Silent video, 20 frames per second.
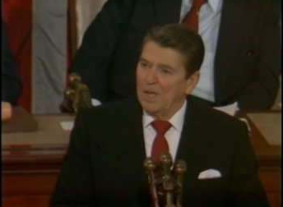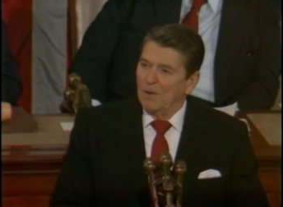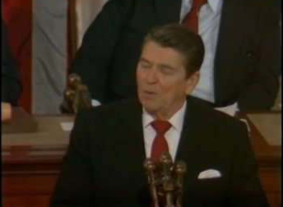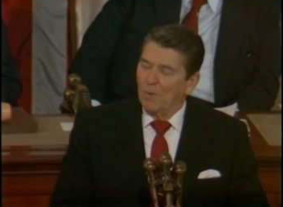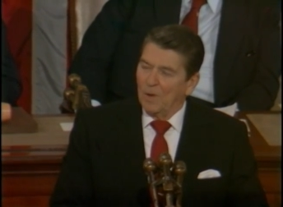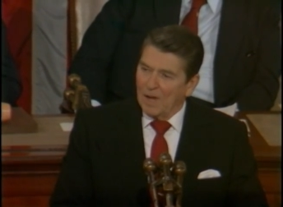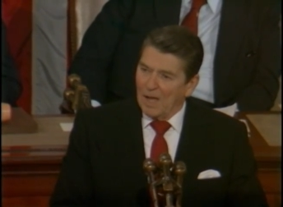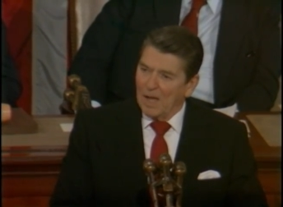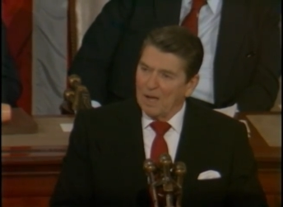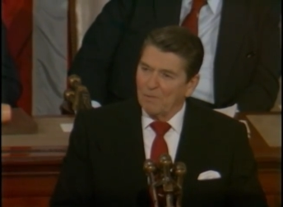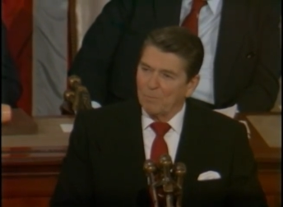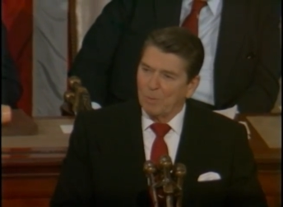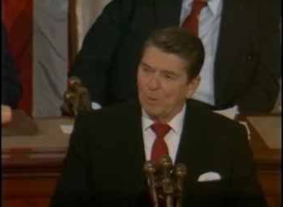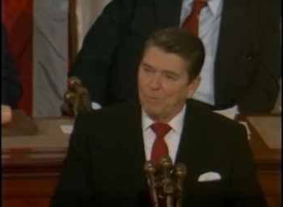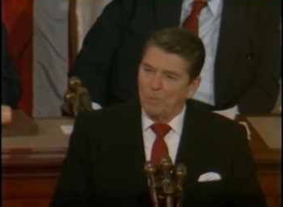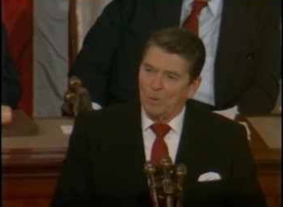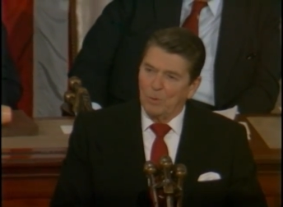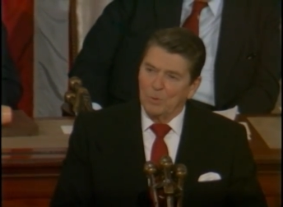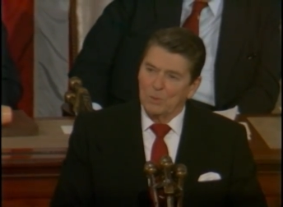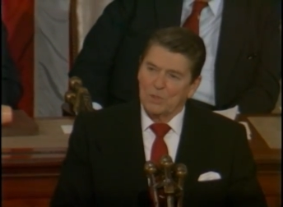what I have
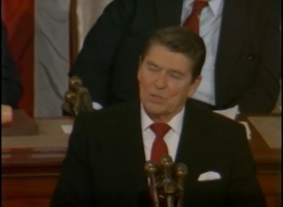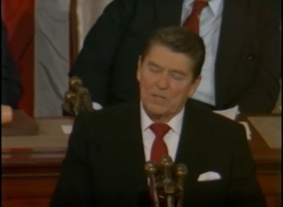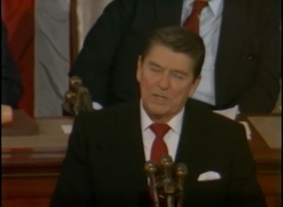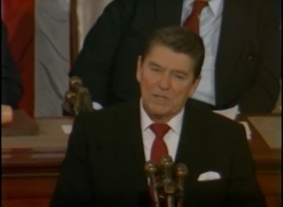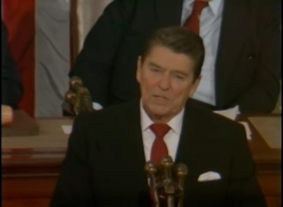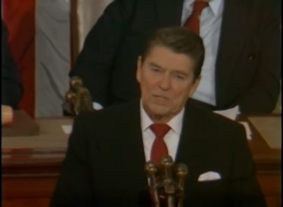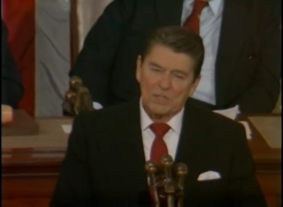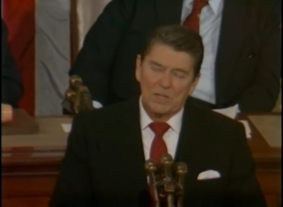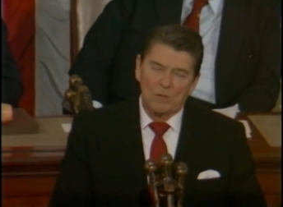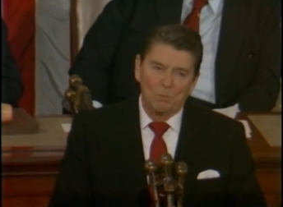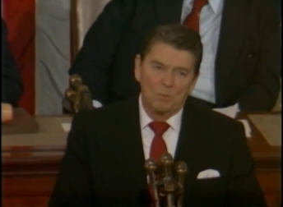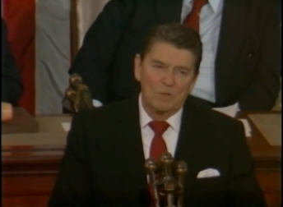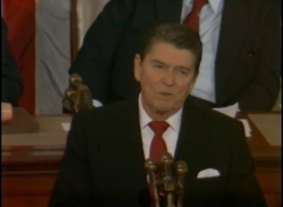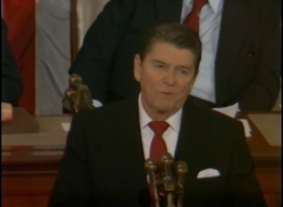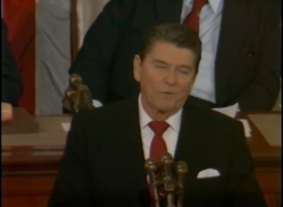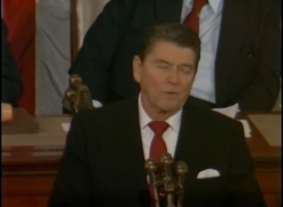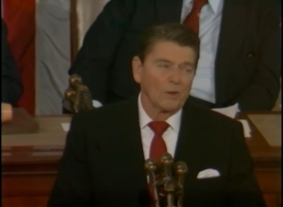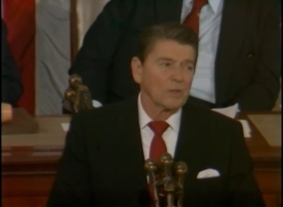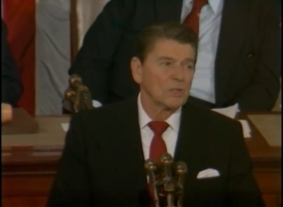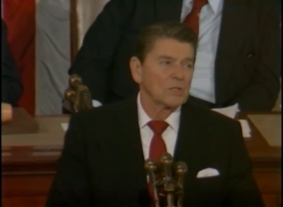proposed is that we
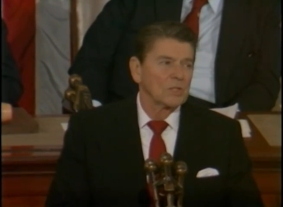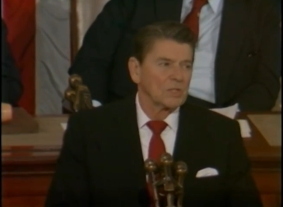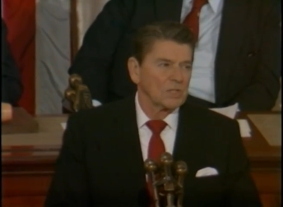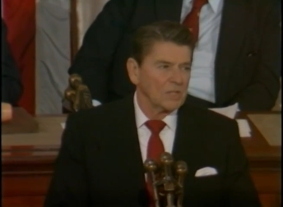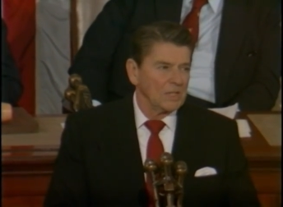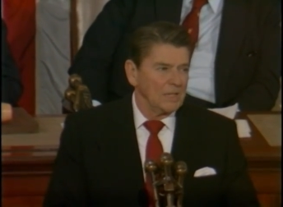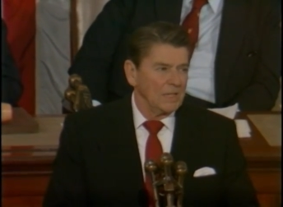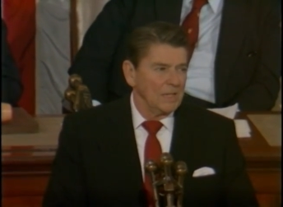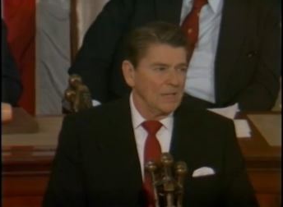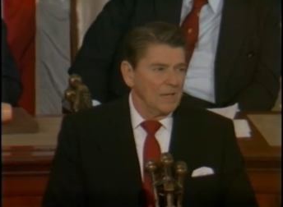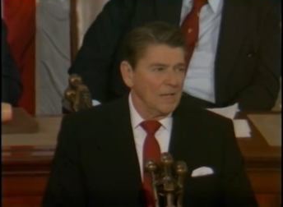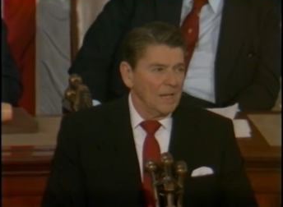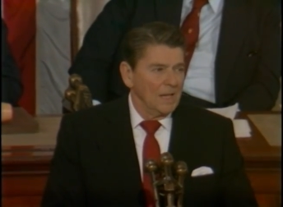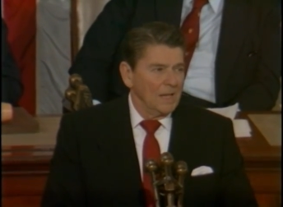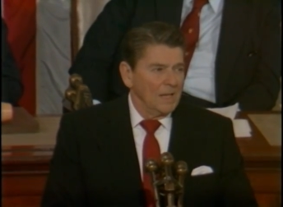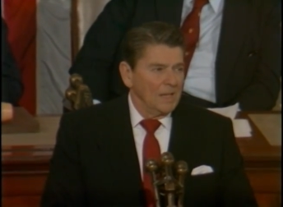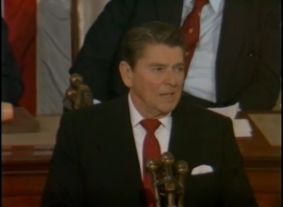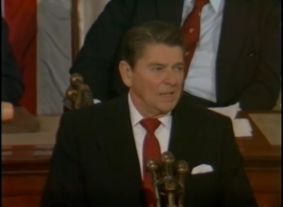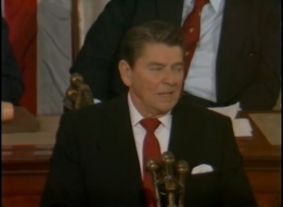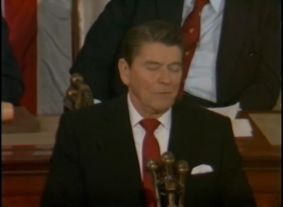first see
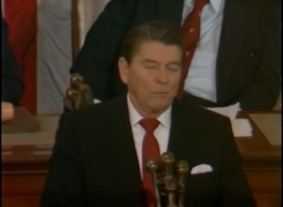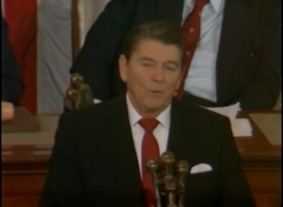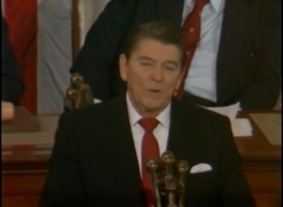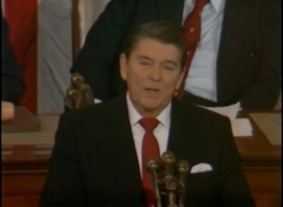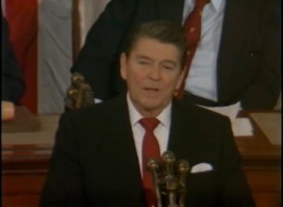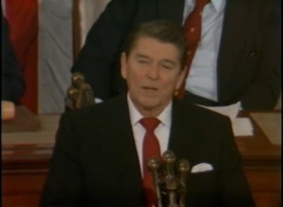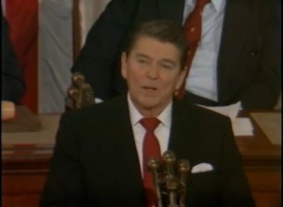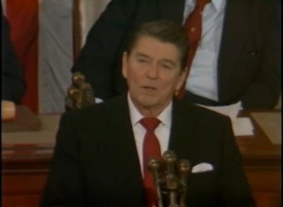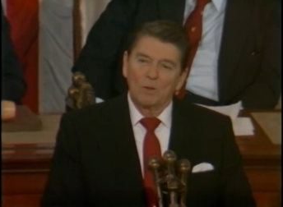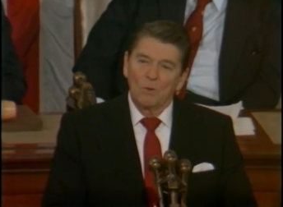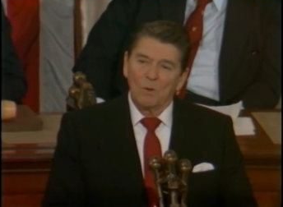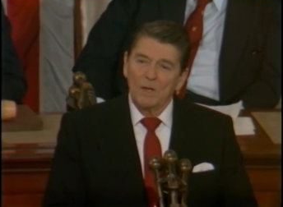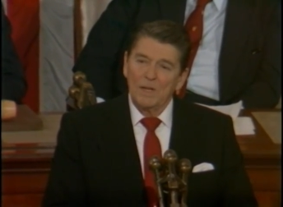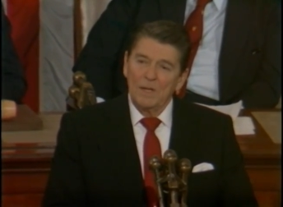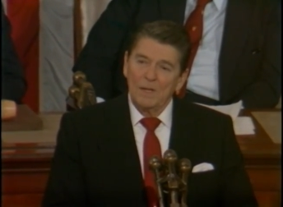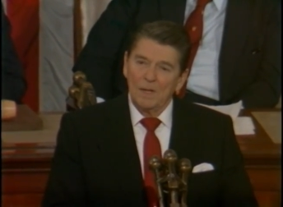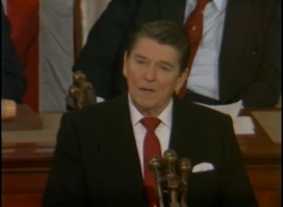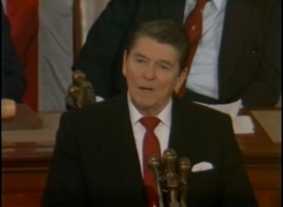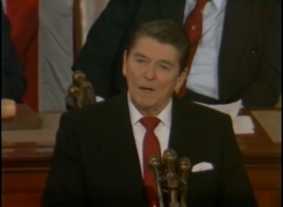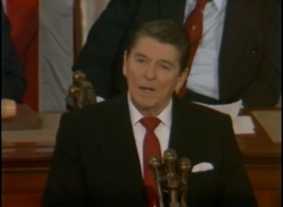if we can
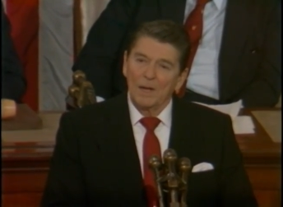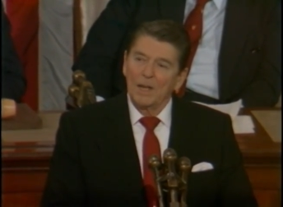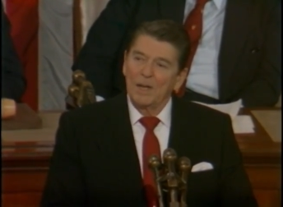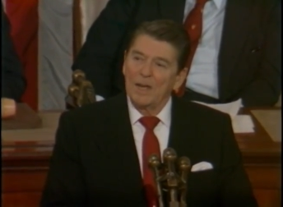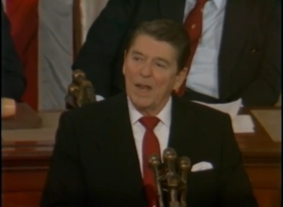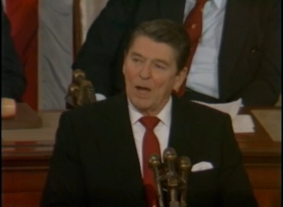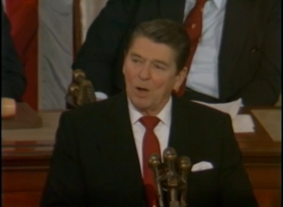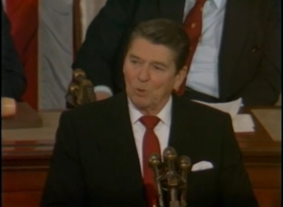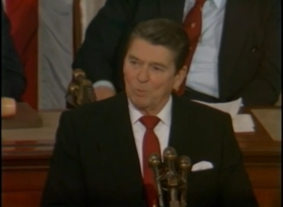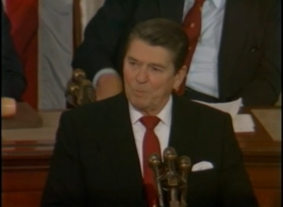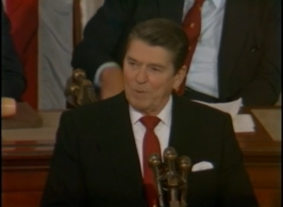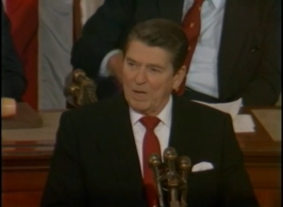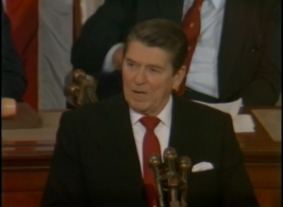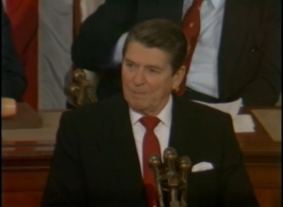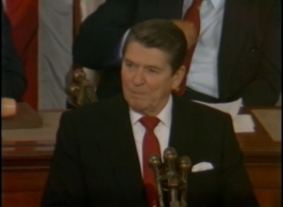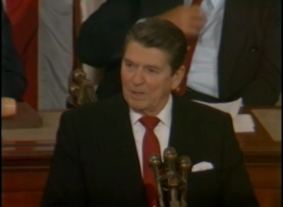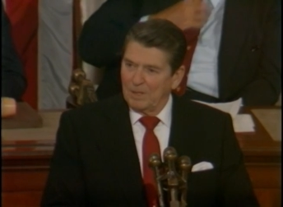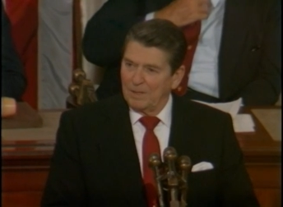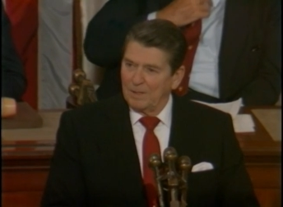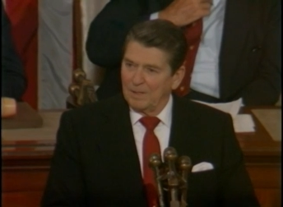agree on a down
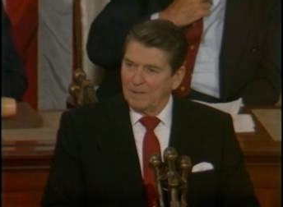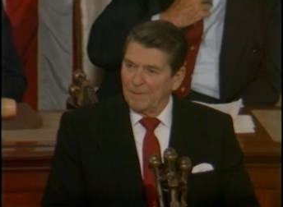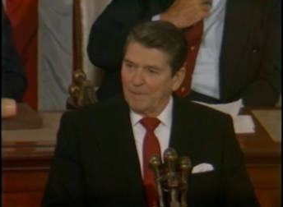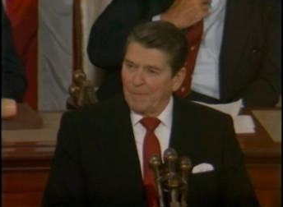payment.